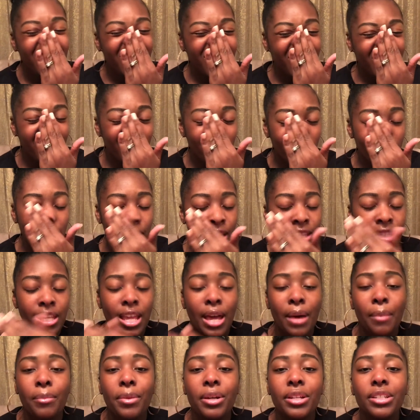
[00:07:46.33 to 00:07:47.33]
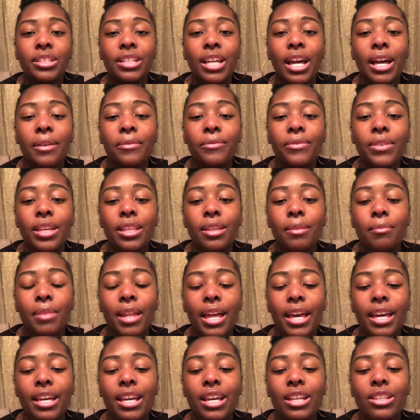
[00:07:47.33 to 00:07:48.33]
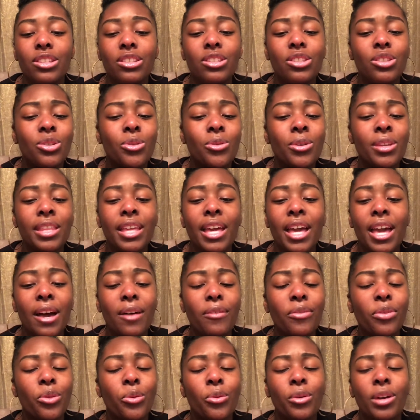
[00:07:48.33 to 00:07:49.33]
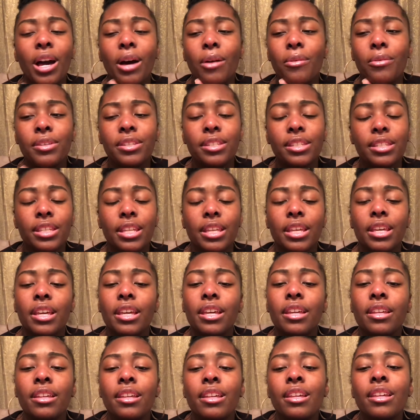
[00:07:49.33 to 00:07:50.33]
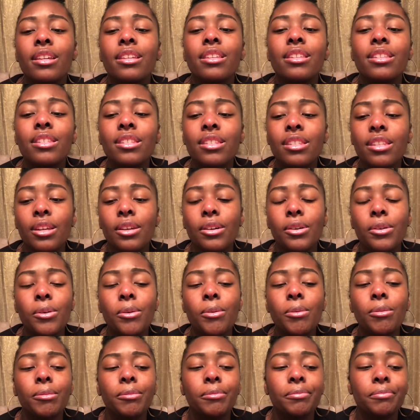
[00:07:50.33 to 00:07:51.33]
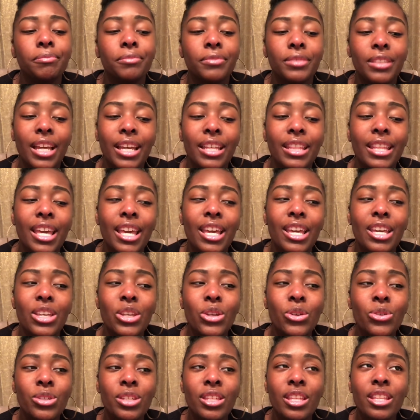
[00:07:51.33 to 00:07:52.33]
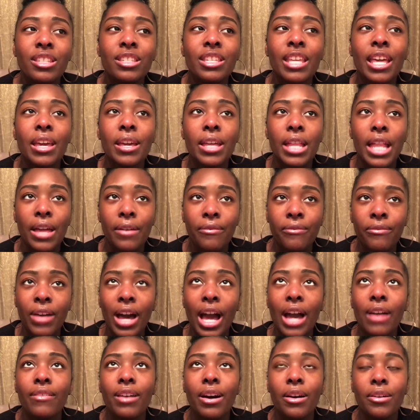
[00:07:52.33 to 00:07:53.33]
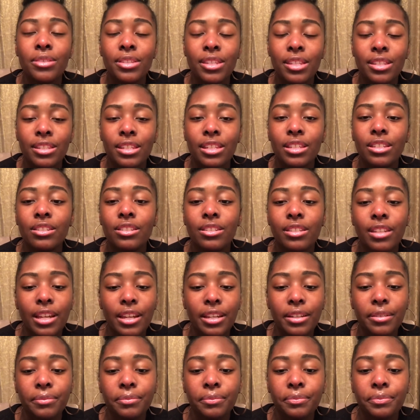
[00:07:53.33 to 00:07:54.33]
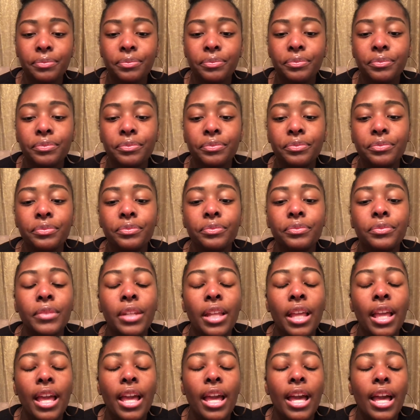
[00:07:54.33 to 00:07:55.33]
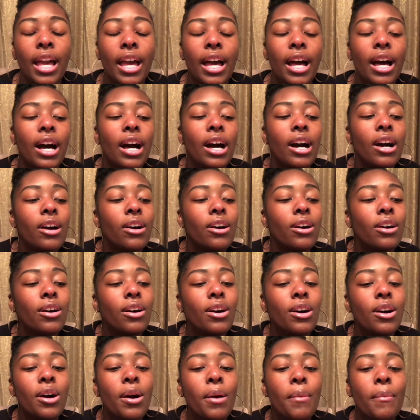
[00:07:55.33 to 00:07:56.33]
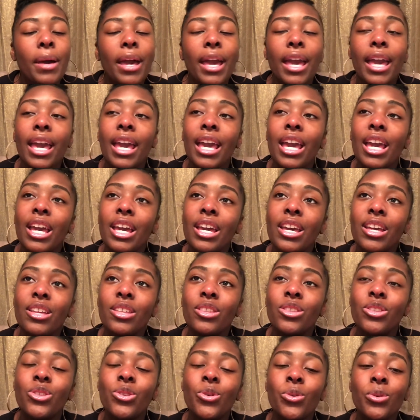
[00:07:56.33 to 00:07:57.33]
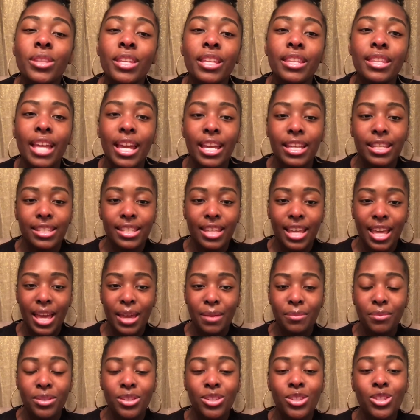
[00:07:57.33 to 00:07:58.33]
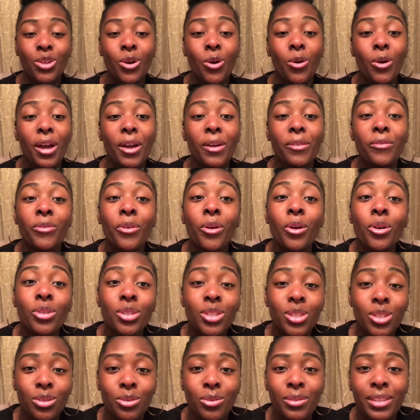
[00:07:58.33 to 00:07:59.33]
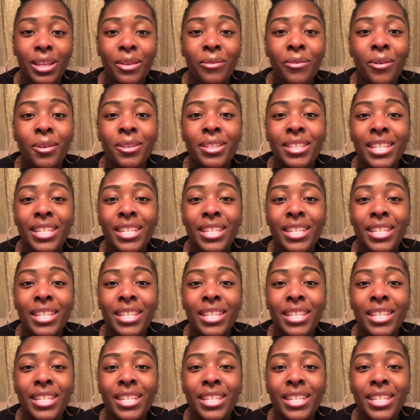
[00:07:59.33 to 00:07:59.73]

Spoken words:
So that's how much I feed them, like a 2.5, 3 hours. So, and they usually take like 5 ounces each time. And during the nighttime. So at first, when they first